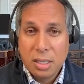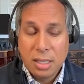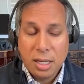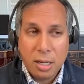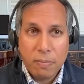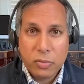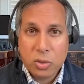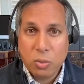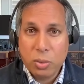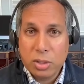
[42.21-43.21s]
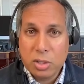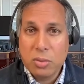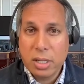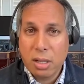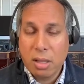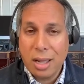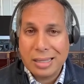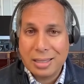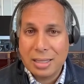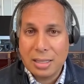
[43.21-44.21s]
Um, so we're doing a lot
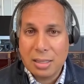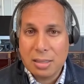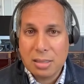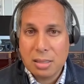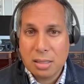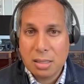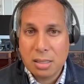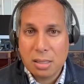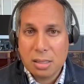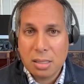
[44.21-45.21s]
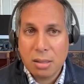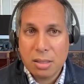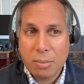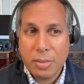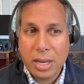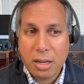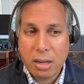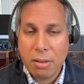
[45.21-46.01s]
of things to to to make